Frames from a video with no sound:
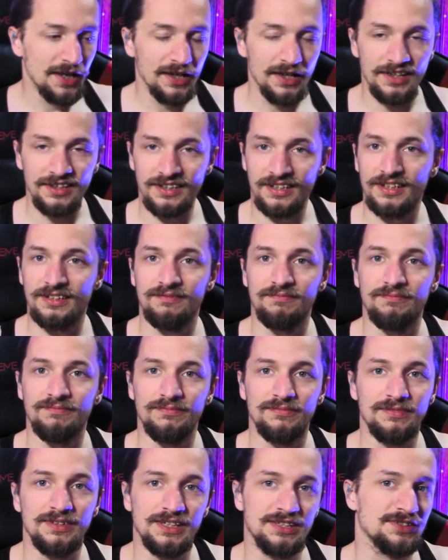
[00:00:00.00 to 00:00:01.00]
And then
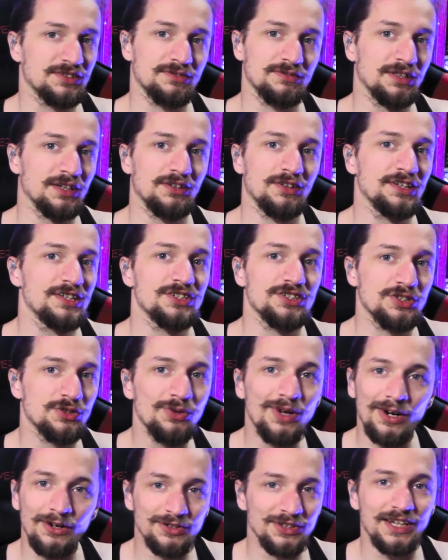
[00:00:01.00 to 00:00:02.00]
it's literally just
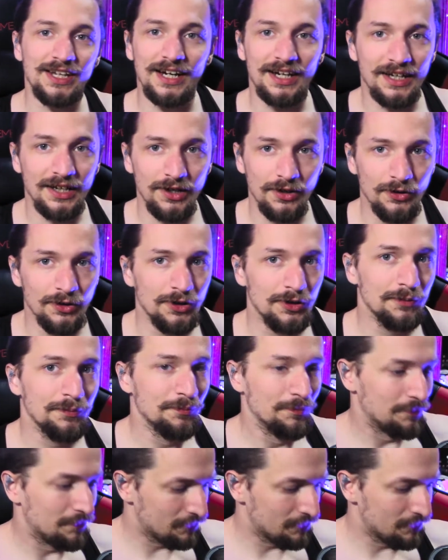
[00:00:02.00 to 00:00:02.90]
2 hours and then I can go home.